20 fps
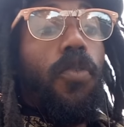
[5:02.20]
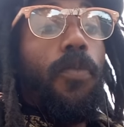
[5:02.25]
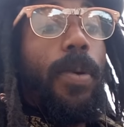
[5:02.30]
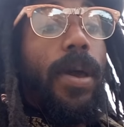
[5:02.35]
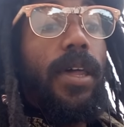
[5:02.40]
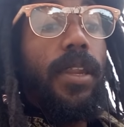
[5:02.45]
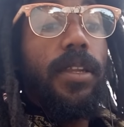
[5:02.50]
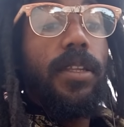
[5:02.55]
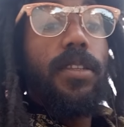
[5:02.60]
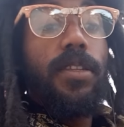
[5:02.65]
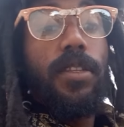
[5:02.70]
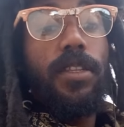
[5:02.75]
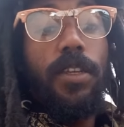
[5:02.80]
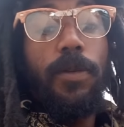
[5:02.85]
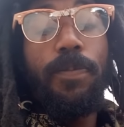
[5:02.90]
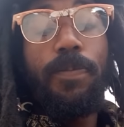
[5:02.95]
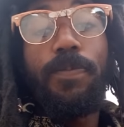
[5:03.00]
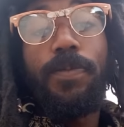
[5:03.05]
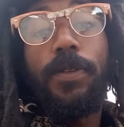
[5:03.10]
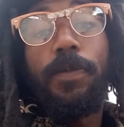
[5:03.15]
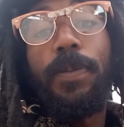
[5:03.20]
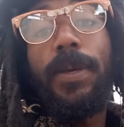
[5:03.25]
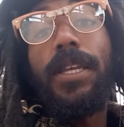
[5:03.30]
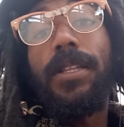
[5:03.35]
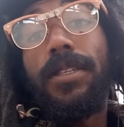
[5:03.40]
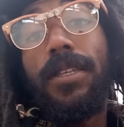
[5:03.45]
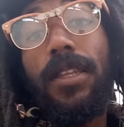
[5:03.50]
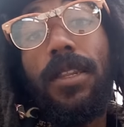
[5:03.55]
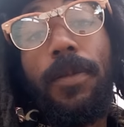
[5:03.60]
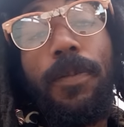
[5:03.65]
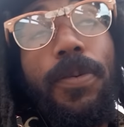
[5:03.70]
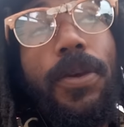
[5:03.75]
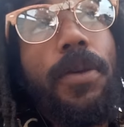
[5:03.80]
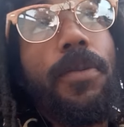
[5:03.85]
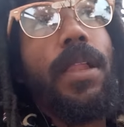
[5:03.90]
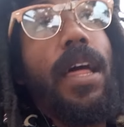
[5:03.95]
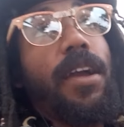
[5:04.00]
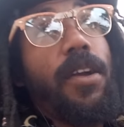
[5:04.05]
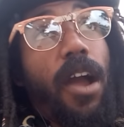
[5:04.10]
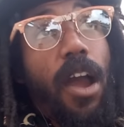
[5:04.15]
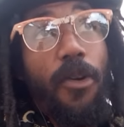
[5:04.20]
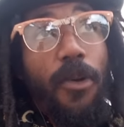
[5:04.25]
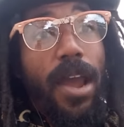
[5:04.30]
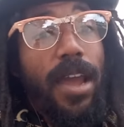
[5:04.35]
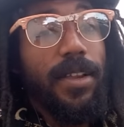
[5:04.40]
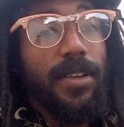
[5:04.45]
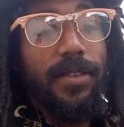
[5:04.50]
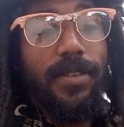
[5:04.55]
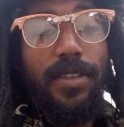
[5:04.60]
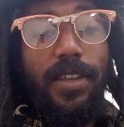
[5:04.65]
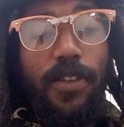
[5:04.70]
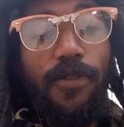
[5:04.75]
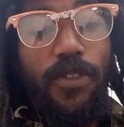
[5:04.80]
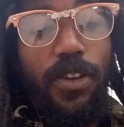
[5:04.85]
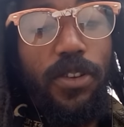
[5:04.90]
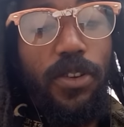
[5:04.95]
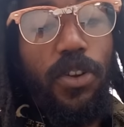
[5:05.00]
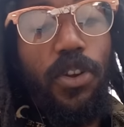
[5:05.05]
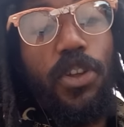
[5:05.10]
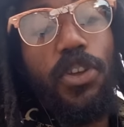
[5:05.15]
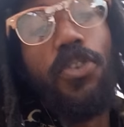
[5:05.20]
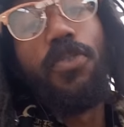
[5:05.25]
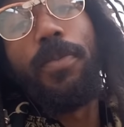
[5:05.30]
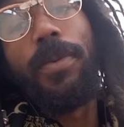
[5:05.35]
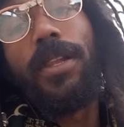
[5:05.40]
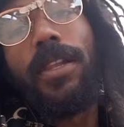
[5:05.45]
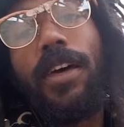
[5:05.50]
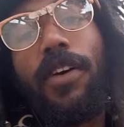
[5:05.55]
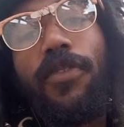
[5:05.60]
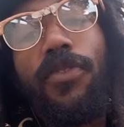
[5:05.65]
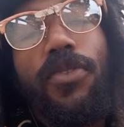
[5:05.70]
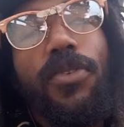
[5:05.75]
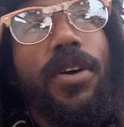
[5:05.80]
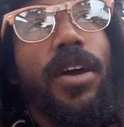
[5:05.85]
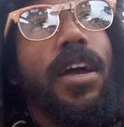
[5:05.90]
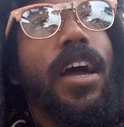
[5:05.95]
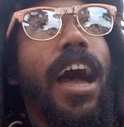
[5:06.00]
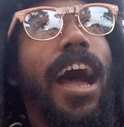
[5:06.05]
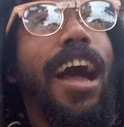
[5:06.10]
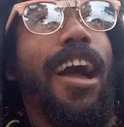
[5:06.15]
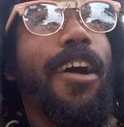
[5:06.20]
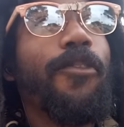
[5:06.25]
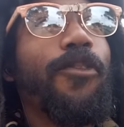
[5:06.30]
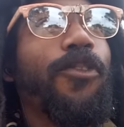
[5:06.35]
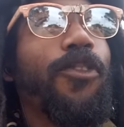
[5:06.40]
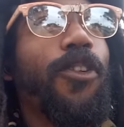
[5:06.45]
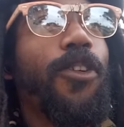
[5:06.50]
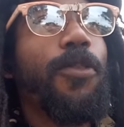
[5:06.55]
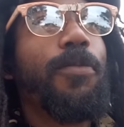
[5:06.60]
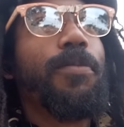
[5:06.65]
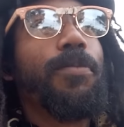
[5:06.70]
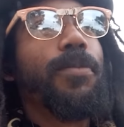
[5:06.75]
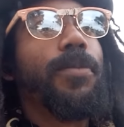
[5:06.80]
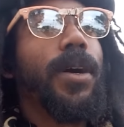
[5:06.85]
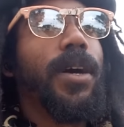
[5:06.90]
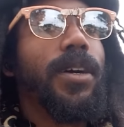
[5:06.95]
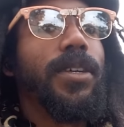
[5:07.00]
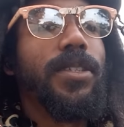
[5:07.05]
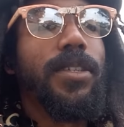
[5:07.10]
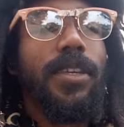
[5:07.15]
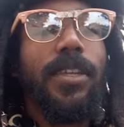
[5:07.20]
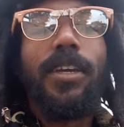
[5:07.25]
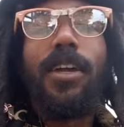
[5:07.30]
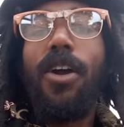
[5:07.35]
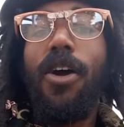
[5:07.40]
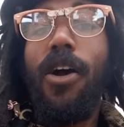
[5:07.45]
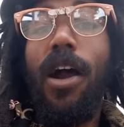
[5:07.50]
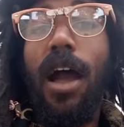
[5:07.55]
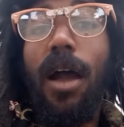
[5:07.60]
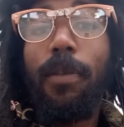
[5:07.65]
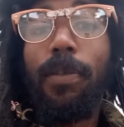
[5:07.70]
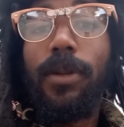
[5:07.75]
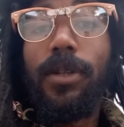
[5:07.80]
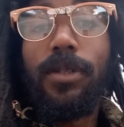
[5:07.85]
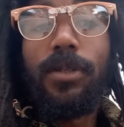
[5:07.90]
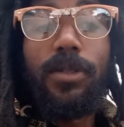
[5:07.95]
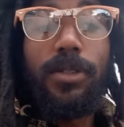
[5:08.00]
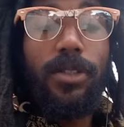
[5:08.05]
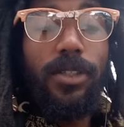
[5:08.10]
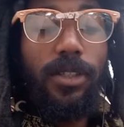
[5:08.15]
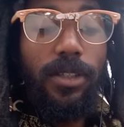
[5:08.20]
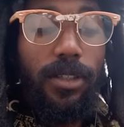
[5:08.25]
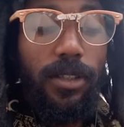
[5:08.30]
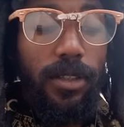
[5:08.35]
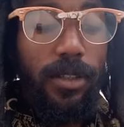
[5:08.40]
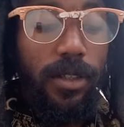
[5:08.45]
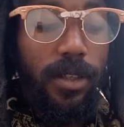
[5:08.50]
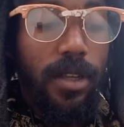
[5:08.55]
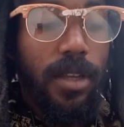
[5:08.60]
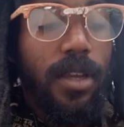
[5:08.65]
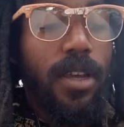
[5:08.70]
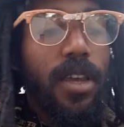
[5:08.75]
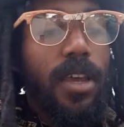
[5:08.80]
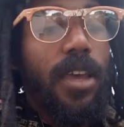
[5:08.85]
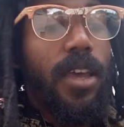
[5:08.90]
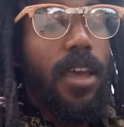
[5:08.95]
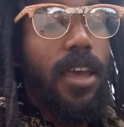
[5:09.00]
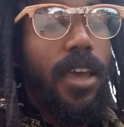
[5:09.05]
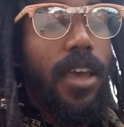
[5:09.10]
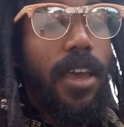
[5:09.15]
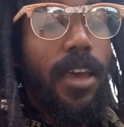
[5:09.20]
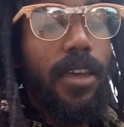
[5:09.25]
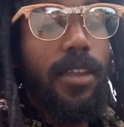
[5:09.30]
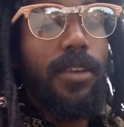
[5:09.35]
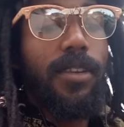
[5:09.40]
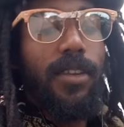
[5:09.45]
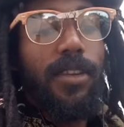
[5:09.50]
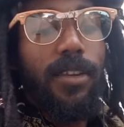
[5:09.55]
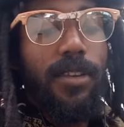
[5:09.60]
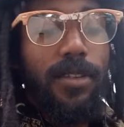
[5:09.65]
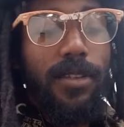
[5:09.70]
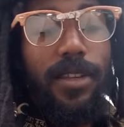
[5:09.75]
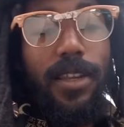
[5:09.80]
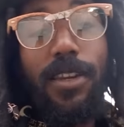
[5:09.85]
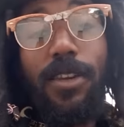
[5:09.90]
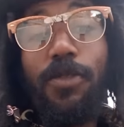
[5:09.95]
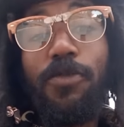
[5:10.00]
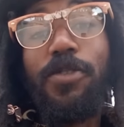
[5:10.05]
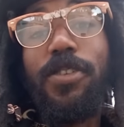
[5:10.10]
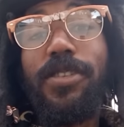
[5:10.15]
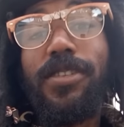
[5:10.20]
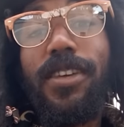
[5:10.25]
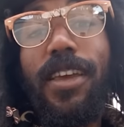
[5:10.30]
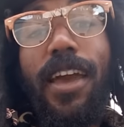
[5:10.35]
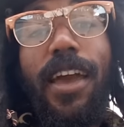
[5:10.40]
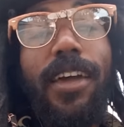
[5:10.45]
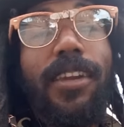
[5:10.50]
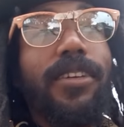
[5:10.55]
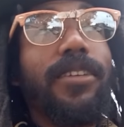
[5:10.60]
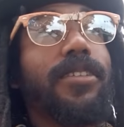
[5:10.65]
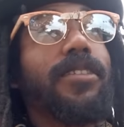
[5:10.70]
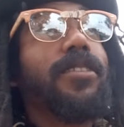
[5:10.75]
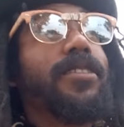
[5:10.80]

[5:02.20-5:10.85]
better to speak to the people? Like, all right, say, friends, on a human level, I'm from a city called Opelousas, and it's in Louisiana